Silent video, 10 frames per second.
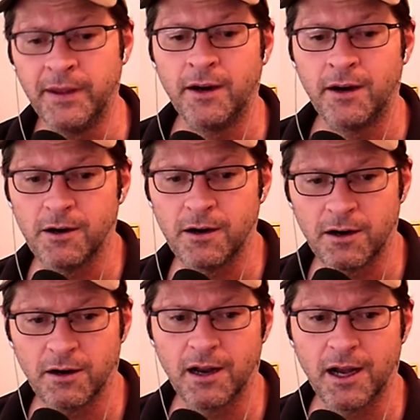
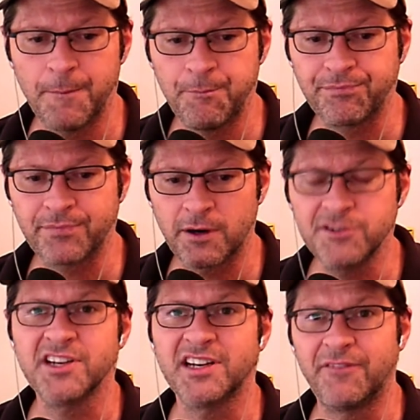Her
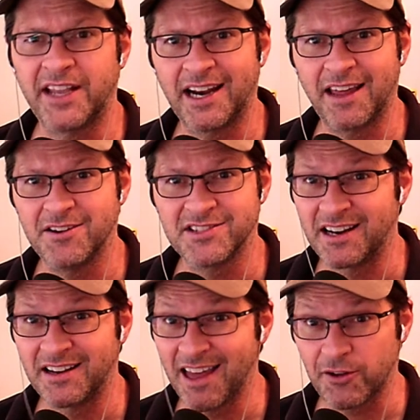significant other is in
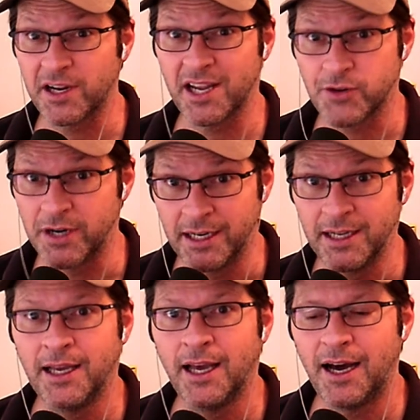another country,
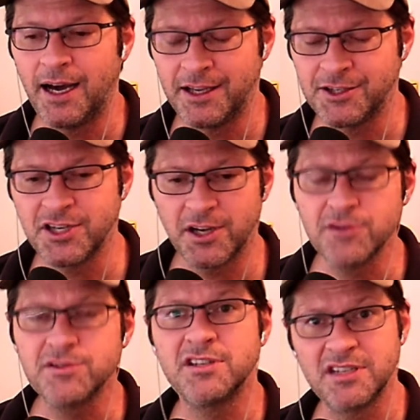and she
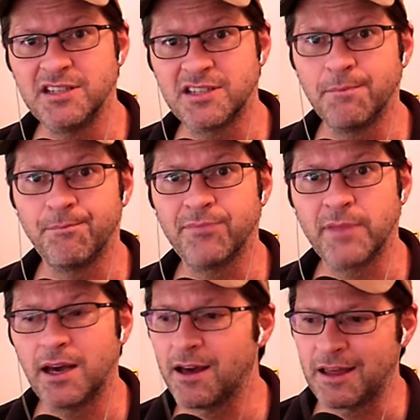goes and sees him,
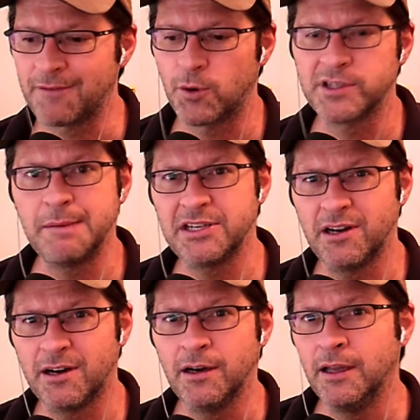I think, 4 times a
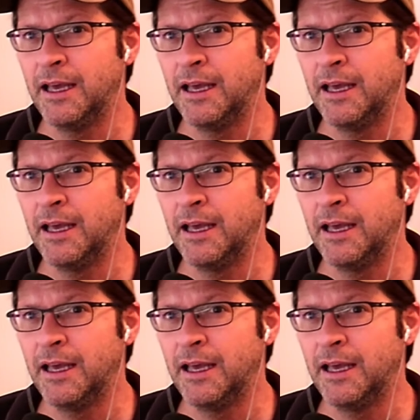year.